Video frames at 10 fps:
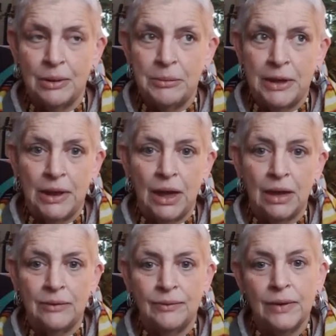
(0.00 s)
I mean,
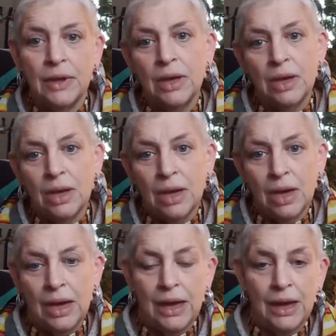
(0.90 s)
I've
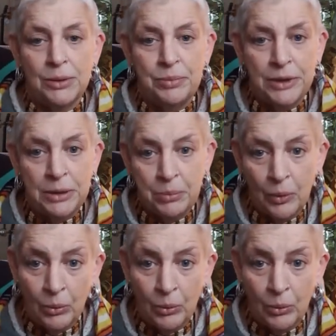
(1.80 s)
had people